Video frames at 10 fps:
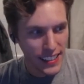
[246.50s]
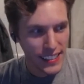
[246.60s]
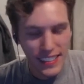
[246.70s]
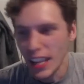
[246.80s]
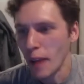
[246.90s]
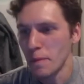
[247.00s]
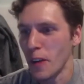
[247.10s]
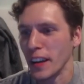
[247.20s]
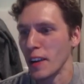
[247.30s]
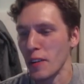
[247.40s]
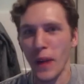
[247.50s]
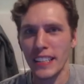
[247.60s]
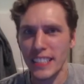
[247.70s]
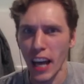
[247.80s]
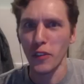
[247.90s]
Stop fucking with my
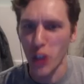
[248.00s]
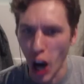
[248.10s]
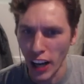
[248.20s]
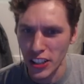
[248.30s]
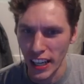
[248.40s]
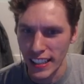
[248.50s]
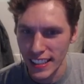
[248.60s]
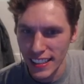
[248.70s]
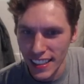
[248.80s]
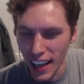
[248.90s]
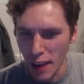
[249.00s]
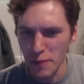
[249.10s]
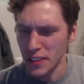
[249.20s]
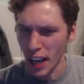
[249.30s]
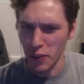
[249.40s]
self-conscious! I'm
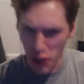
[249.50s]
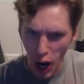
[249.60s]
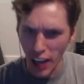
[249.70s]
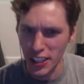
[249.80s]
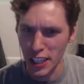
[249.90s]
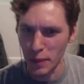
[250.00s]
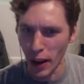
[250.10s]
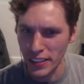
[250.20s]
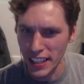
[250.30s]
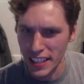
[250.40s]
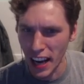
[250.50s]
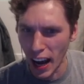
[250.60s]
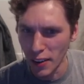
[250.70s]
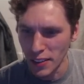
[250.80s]
self-conscious about this now!